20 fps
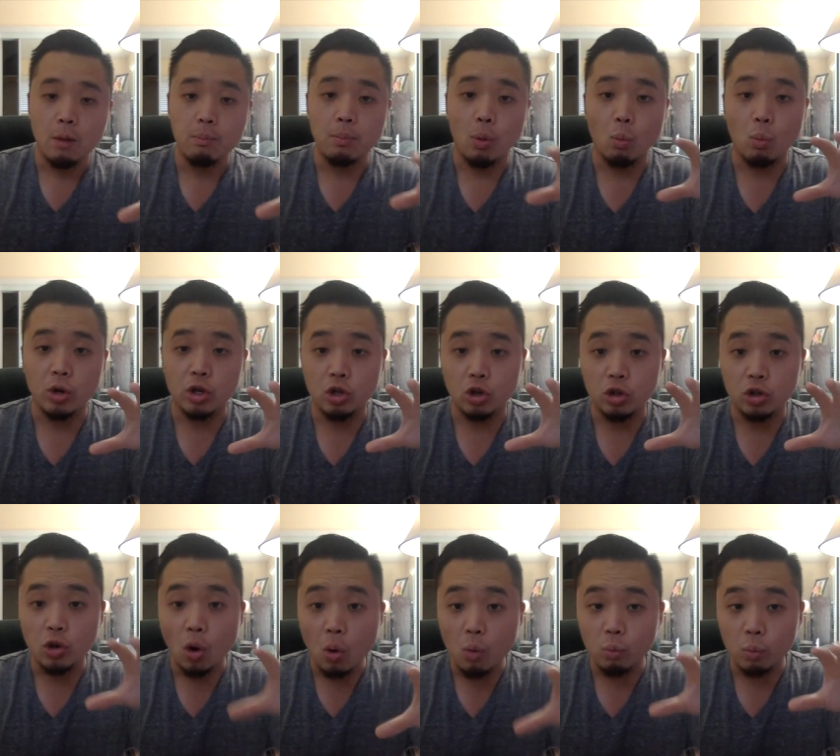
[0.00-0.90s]
But what you
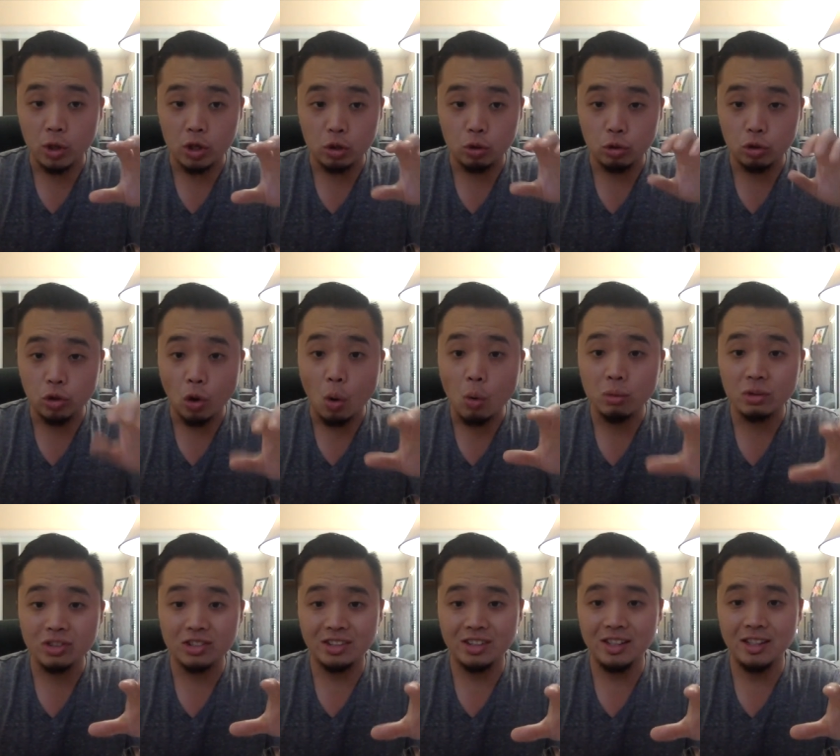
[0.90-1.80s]

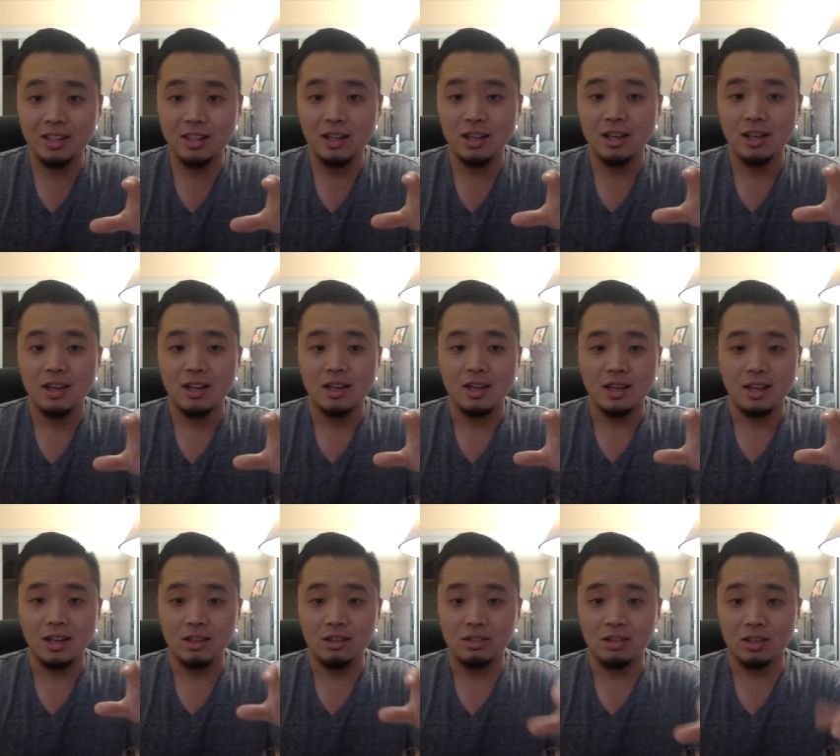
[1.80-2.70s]
don't see
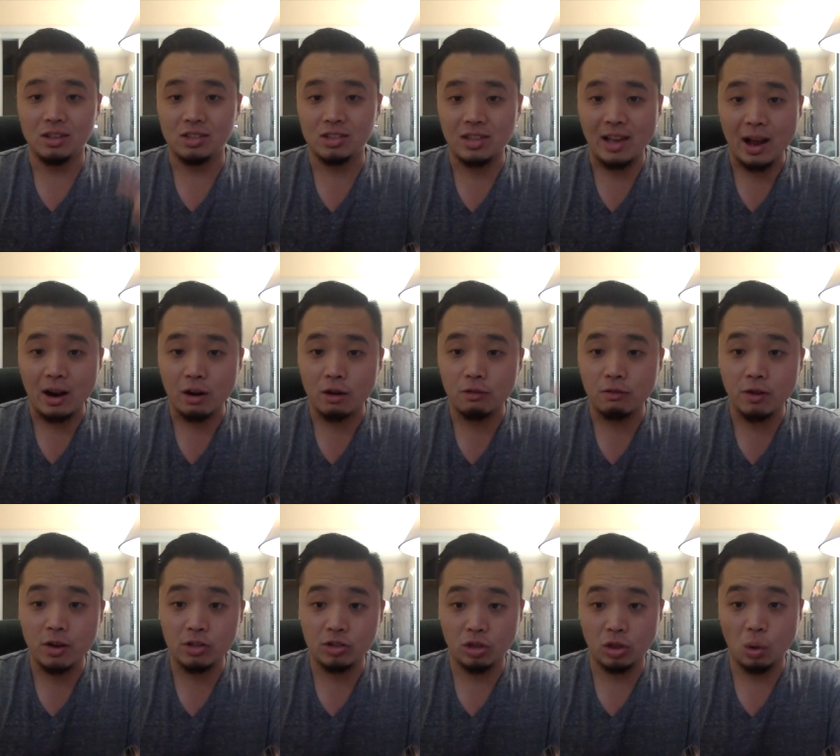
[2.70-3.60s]
is the
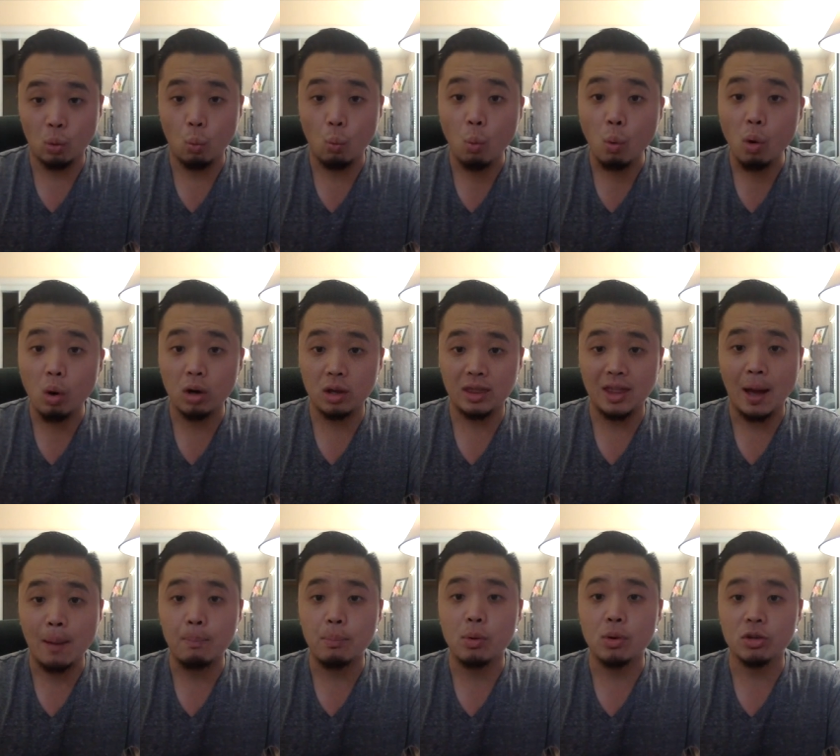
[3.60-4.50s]
sacrifice and the work
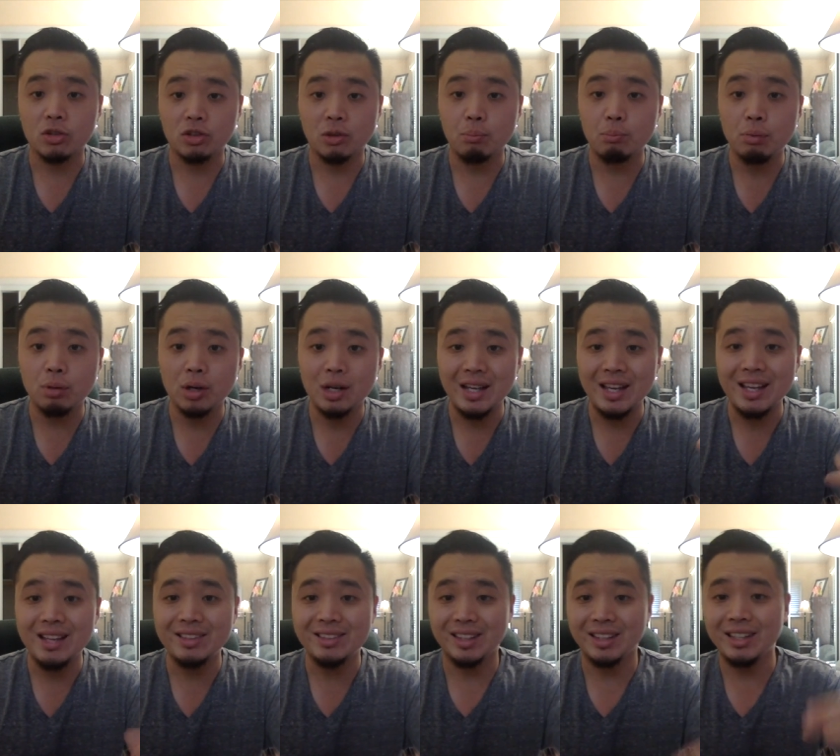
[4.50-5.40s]
that person put
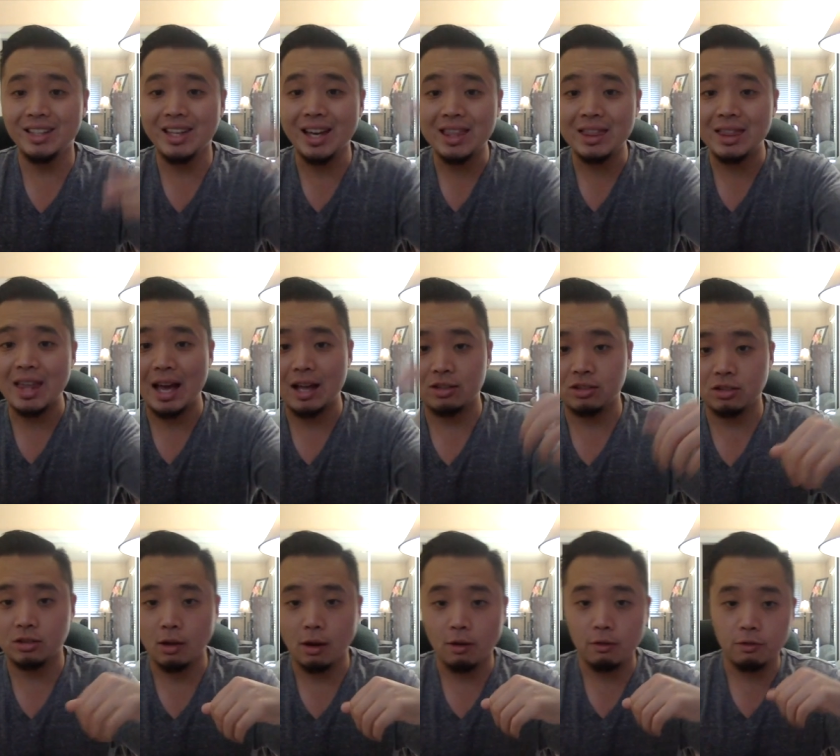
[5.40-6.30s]
in to get that
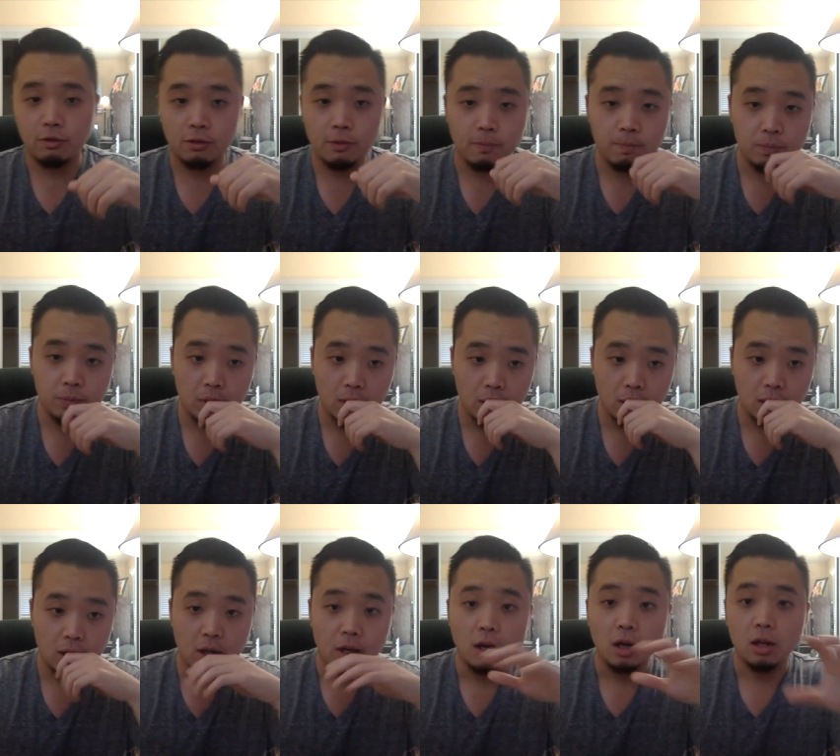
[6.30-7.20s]
stuff.
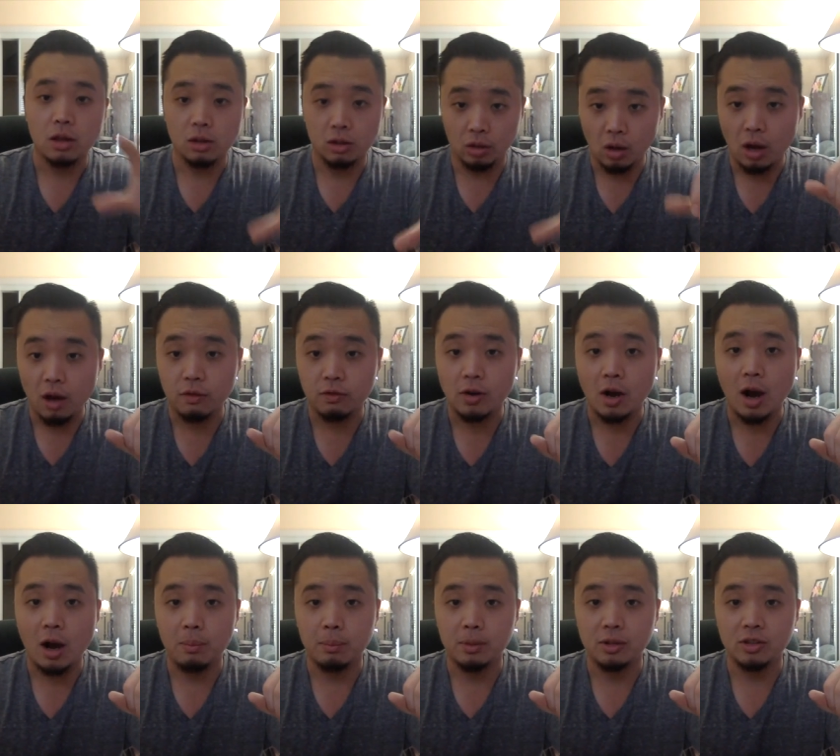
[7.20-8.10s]
The law of
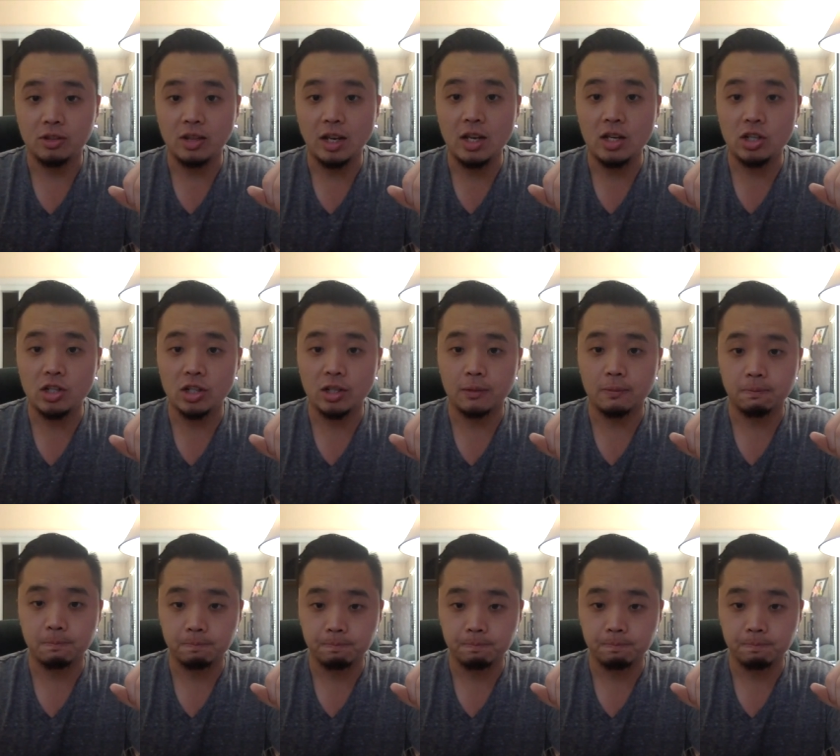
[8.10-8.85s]
compensation.